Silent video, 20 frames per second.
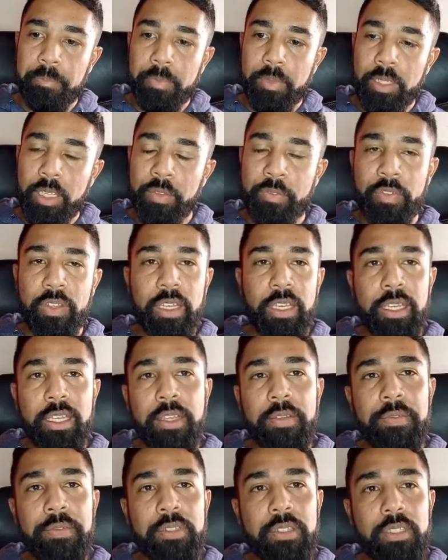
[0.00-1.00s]
If he
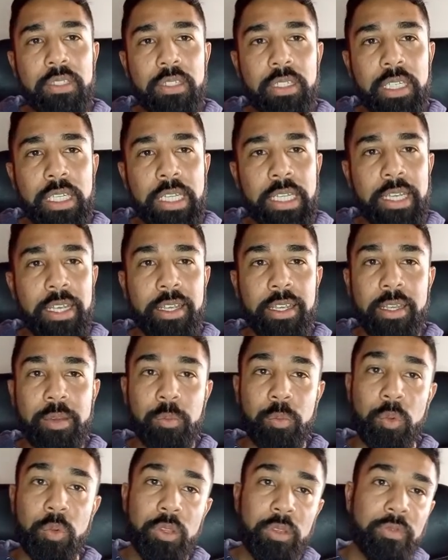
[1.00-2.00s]
leaves, he can get
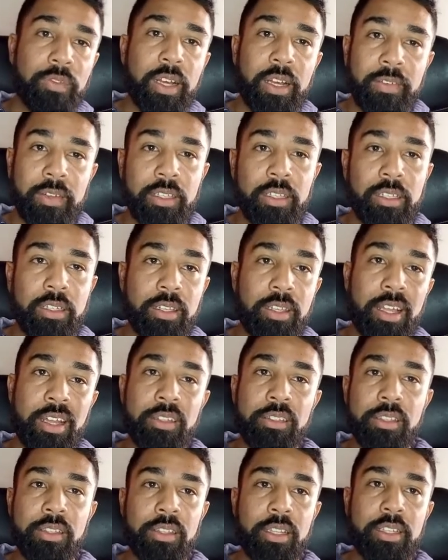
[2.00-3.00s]
more than
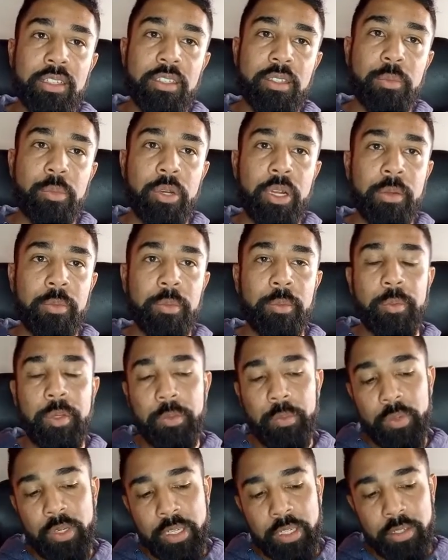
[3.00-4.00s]
500,000. That's the problem. But
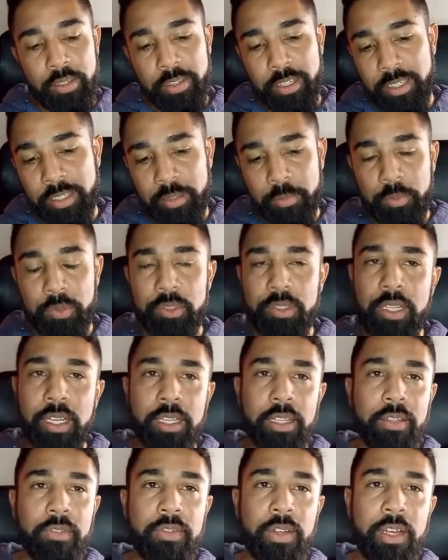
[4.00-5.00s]
we need to get him to sign
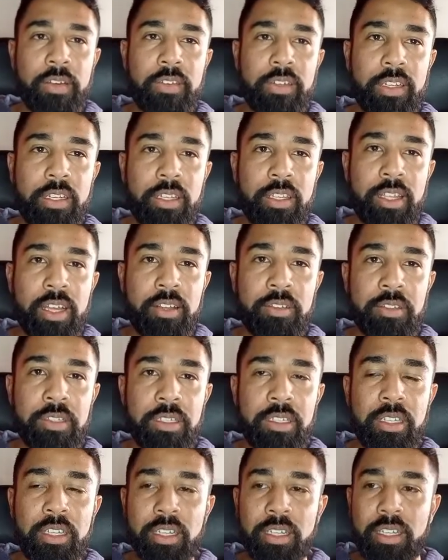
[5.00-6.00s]
at
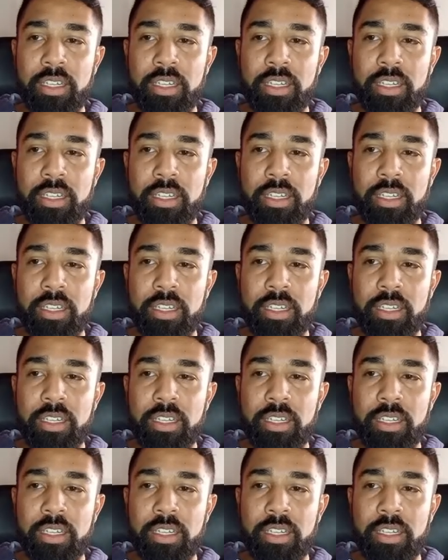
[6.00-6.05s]
500,000.